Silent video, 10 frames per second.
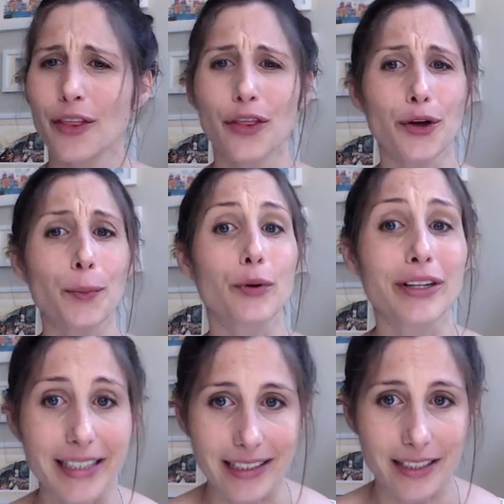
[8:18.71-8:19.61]
they're
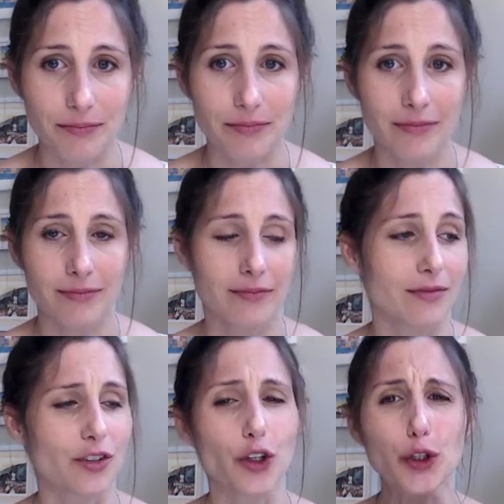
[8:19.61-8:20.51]
brilliant.
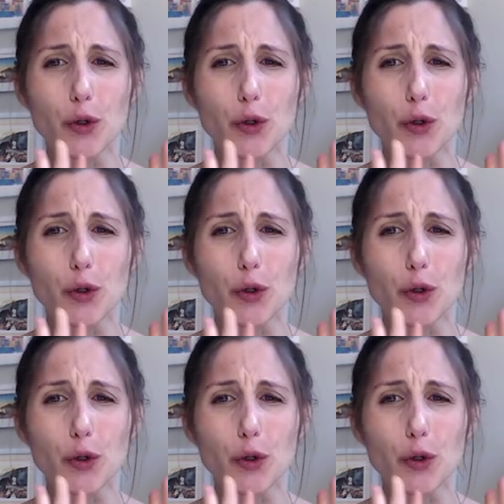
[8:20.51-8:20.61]
They're